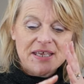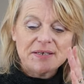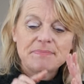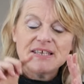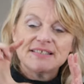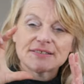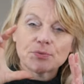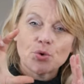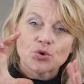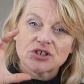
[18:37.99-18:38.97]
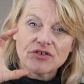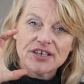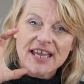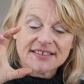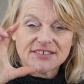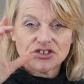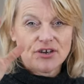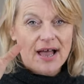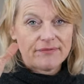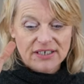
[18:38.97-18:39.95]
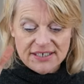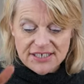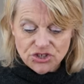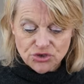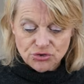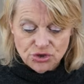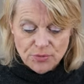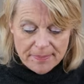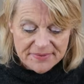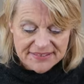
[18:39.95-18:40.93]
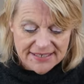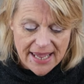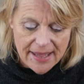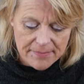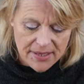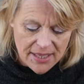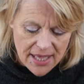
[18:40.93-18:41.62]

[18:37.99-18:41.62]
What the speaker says: It means the water only has to travel an inch or two up the stem,